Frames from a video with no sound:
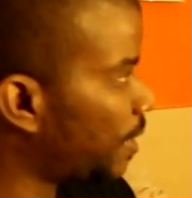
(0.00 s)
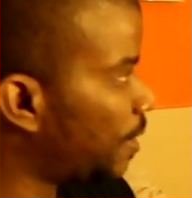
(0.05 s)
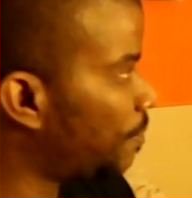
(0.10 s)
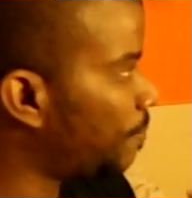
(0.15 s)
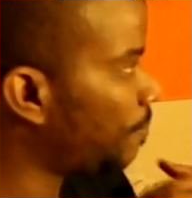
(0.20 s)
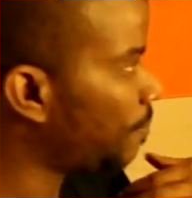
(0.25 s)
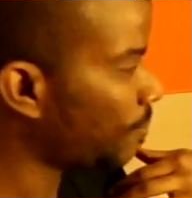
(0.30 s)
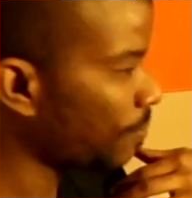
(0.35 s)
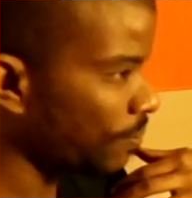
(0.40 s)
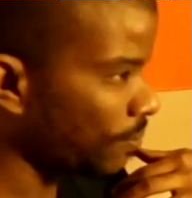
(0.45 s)

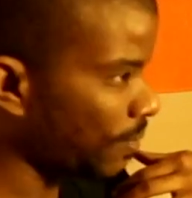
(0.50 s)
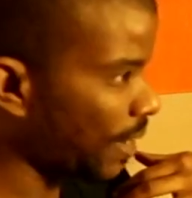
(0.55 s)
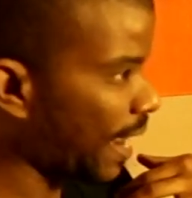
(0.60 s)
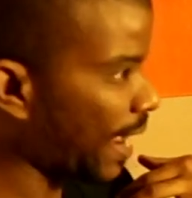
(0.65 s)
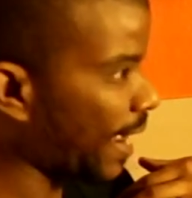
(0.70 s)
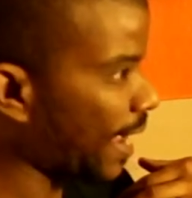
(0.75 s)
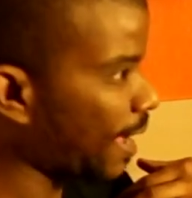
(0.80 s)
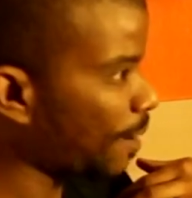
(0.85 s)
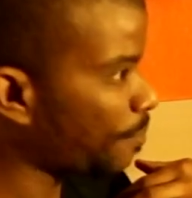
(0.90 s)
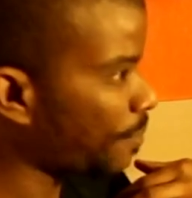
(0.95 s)
And when
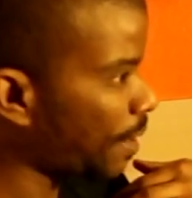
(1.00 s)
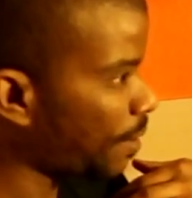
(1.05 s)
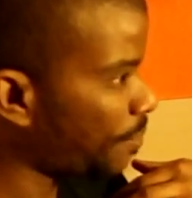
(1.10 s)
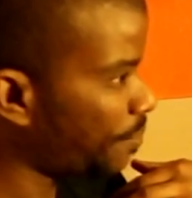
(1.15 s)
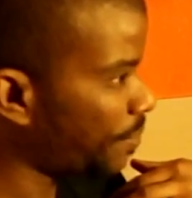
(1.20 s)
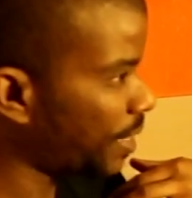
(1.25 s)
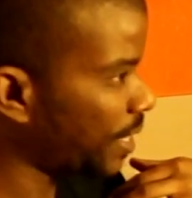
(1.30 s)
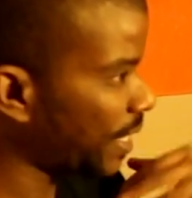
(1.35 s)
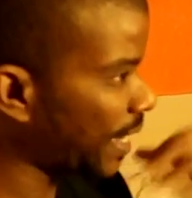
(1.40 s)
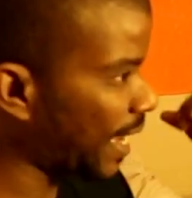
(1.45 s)
I got my
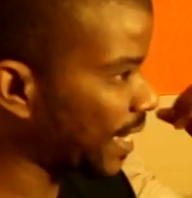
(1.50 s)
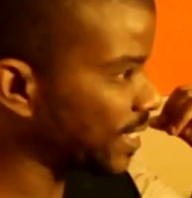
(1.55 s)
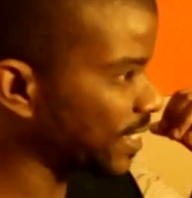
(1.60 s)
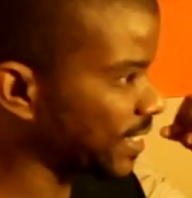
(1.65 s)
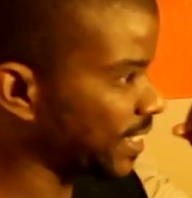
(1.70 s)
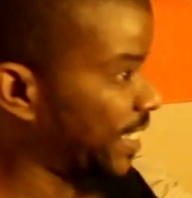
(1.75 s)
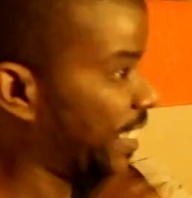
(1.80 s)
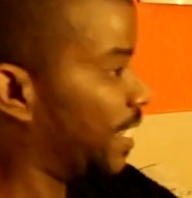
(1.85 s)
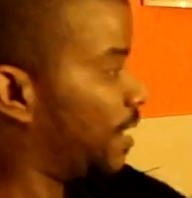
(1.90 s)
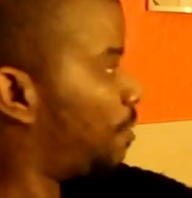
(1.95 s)
money, I
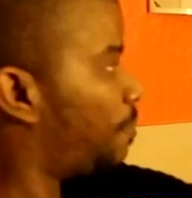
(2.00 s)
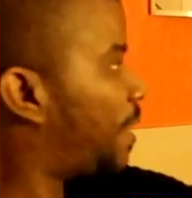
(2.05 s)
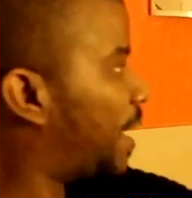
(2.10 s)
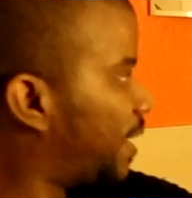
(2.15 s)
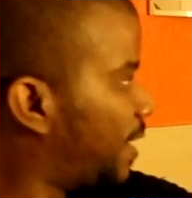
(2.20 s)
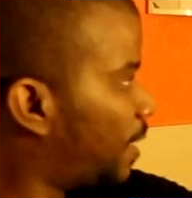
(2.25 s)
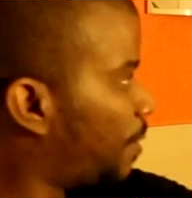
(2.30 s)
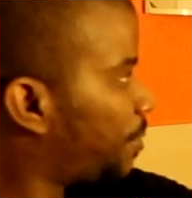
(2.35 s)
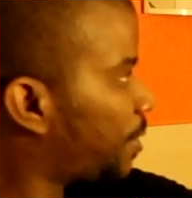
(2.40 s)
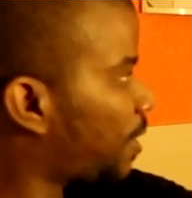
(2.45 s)
just get on
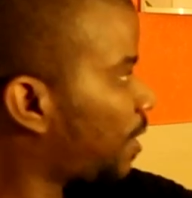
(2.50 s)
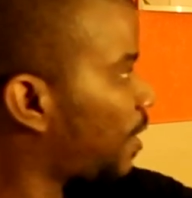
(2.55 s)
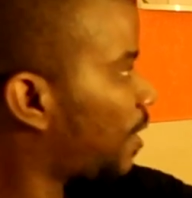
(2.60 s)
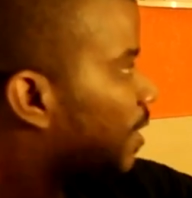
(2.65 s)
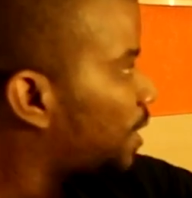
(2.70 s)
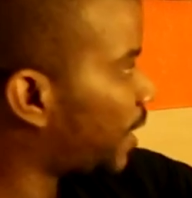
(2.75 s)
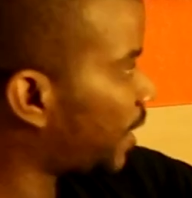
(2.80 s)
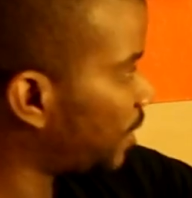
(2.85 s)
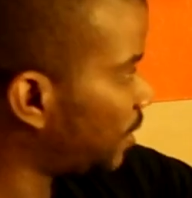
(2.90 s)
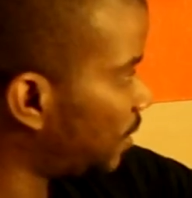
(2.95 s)
my debit
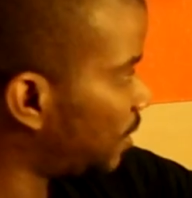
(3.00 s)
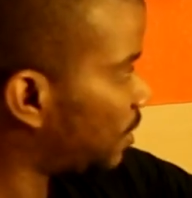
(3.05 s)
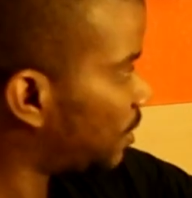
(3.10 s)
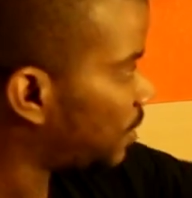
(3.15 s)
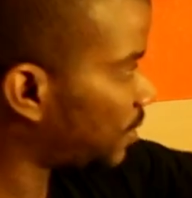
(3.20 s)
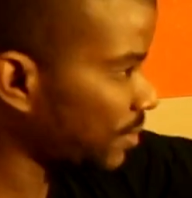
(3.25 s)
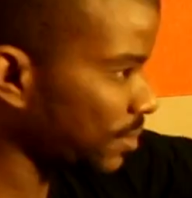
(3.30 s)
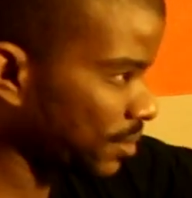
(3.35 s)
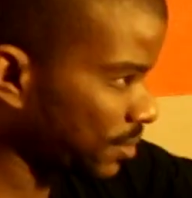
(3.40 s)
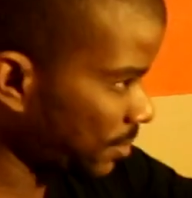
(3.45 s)
card, like,
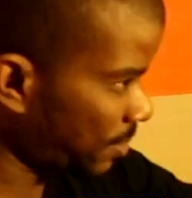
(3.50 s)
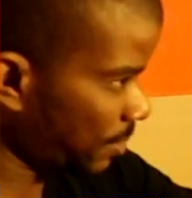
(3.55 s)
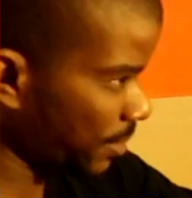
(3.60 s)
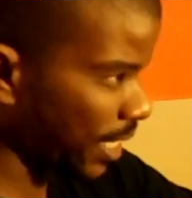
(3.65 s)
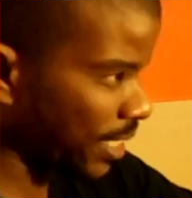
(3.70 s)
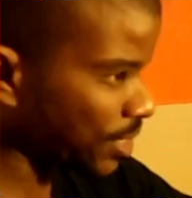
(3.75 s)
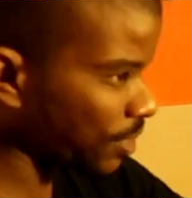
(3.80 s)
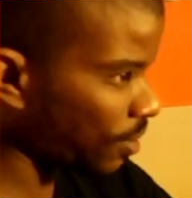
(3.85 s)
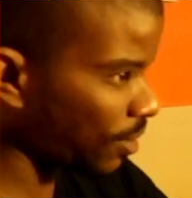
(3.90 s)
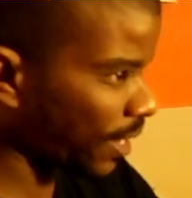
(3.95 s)
look,
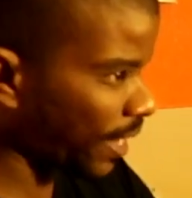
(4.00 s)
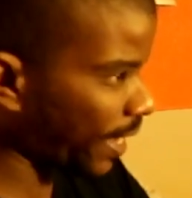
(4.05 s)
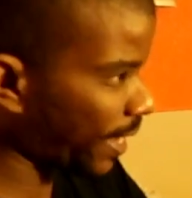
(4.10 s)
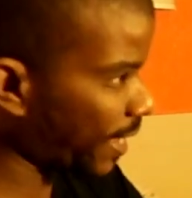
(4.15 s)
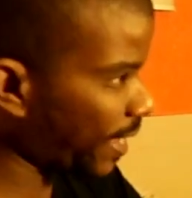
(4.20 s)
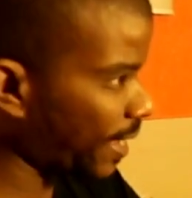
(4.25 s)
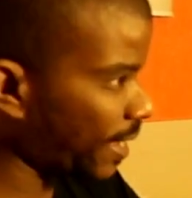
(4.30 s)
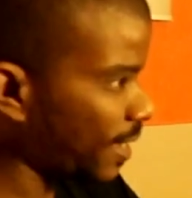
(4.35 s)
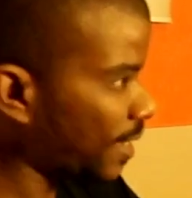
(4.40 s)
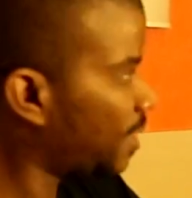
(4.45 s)
that's all I
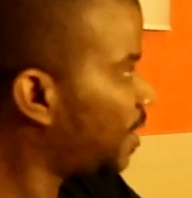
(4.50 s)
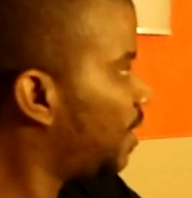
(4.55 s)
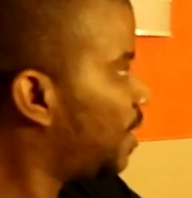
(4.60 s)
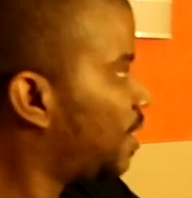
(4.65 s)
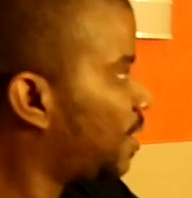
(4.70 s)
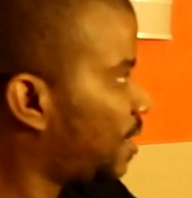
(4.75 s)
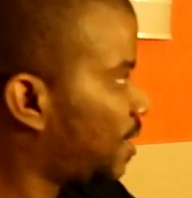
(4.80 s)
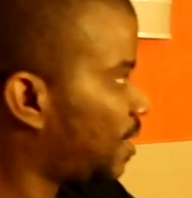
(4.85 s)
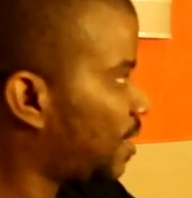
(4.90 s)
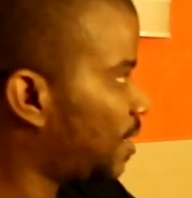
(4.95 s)
got.
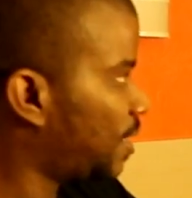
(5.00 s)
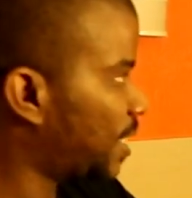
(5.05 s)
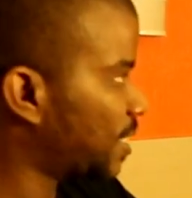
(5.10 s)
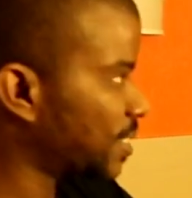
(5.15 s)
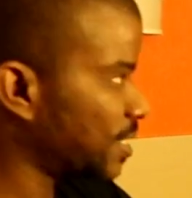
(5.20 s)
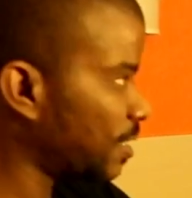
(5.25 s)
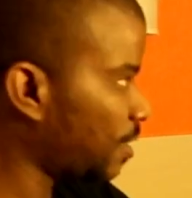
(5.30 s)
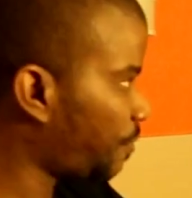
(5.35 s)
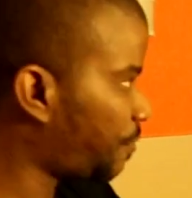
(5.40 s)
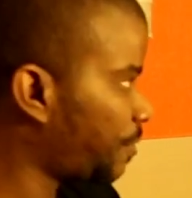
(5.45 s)

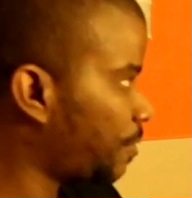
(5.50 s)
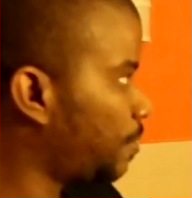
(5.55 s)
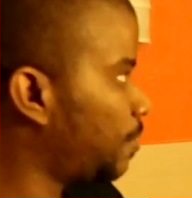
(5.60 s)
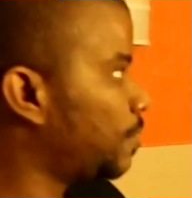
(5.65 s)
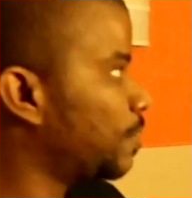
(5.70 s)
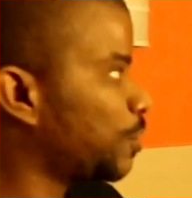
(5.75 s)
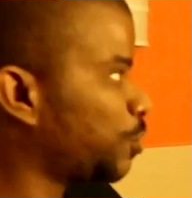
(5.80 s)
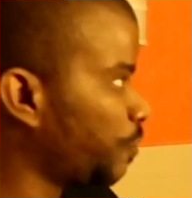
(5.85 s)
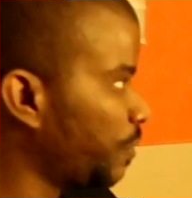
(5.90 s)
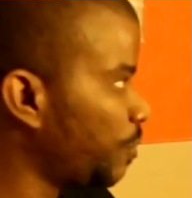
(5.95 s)
That's enough
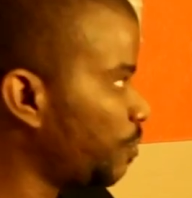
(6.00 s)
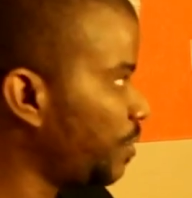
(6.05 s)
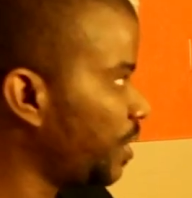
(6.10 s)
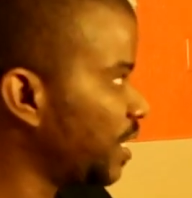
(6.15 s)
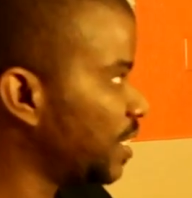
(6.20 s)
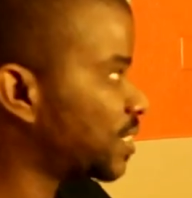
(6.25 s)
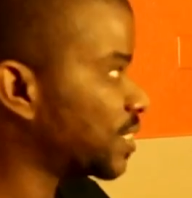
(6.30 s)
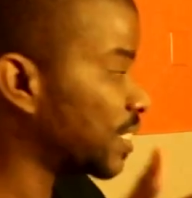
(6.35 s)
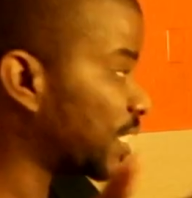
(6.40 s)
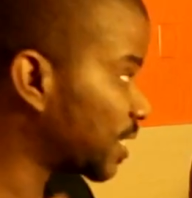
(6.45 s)
for three
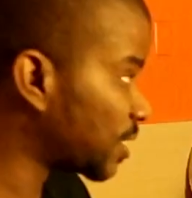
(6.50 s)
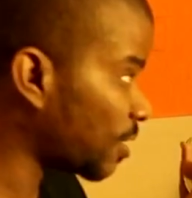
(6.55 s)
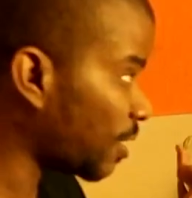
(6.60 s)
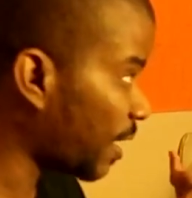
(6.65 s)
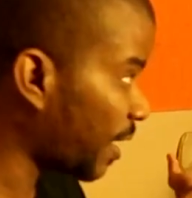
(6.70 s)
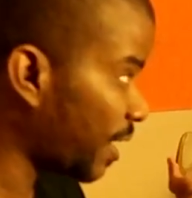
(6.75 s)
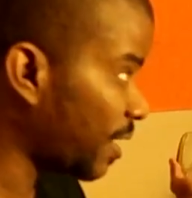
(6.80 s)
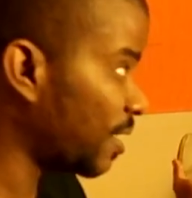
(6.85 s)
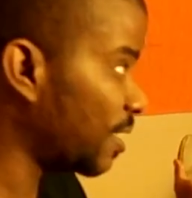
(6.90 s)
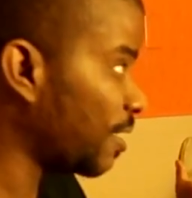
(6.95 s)
weeks. That's all
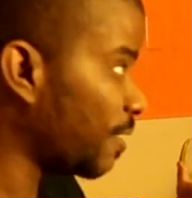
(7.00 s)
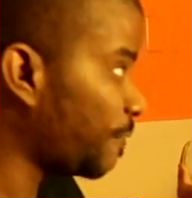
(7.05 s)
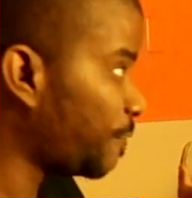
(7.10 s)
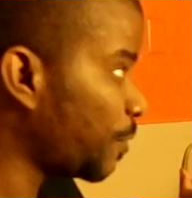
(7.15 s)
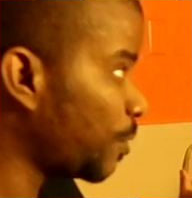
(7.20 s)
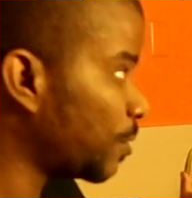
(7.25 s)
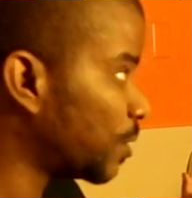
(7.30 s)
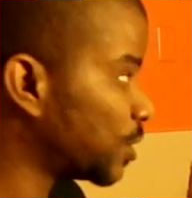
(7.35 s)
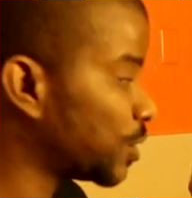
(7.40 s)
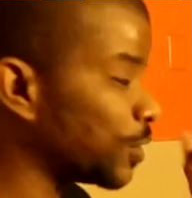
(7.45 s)
I get enough
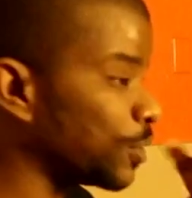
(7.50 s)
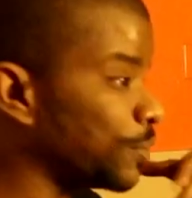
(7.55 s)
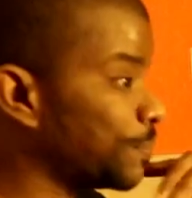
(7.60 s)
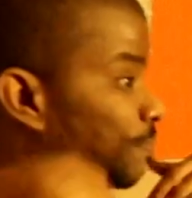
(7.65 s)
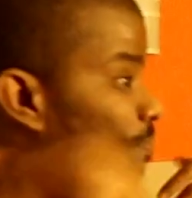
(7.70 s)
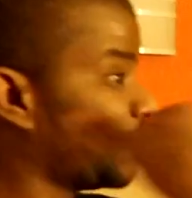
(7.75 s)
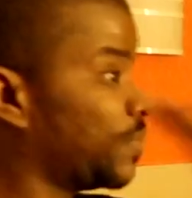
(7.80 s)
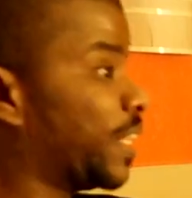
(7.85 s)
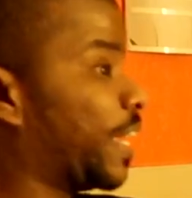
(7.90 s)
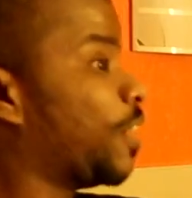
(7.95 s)
for.
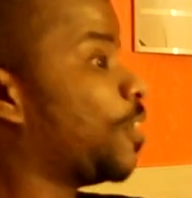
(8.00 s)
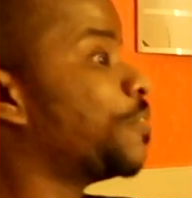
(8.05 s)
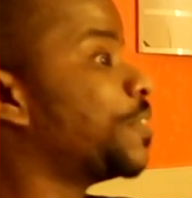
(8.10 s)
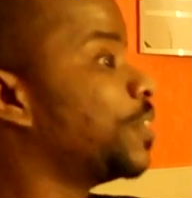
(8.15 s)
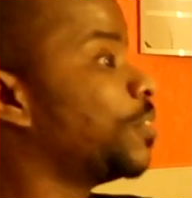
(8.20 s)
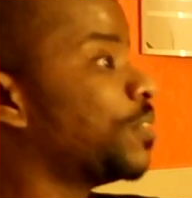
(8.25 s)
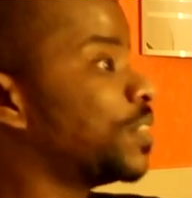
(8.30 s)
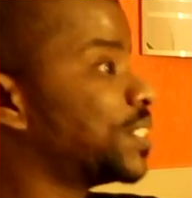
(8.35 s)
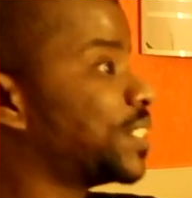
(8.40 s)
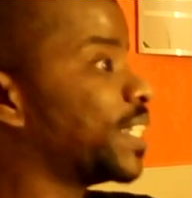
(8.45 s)
So they
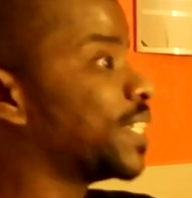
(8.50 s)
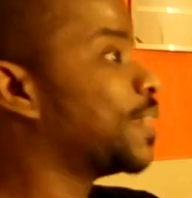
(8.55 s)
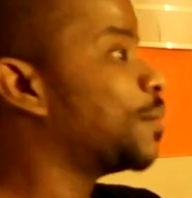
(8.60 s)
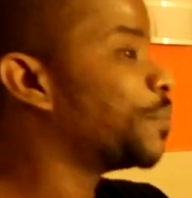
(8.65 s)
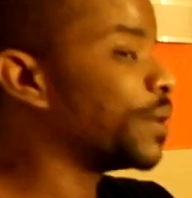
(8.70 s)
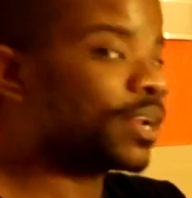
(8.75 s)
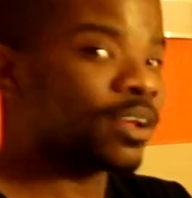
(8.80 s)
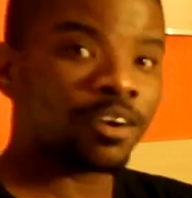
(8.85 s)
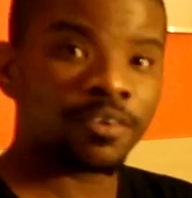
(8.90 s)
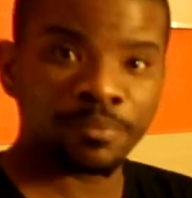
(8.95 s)
already know to take their
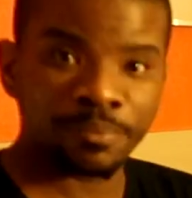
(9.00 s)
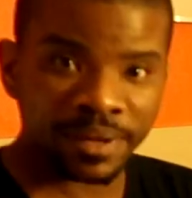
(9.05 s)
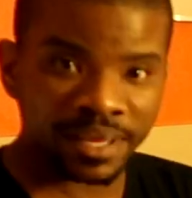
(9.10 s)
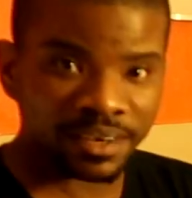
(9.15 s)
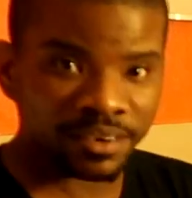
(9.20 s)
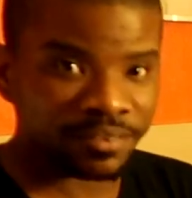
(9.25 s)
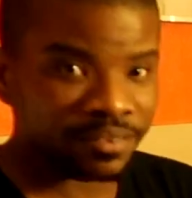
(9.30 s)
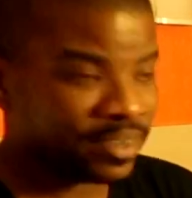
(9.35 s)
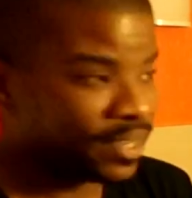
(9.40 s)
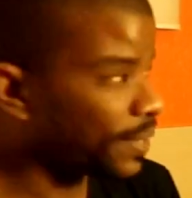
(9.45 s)
money off and pay
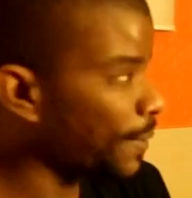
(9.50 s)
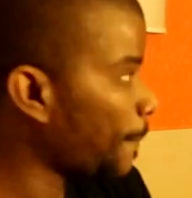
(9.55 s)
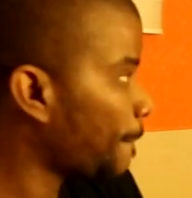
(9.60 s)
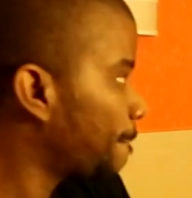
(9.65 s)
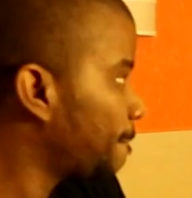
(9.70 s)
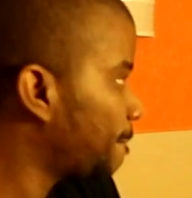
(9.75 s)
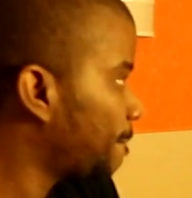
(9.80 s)
the rent.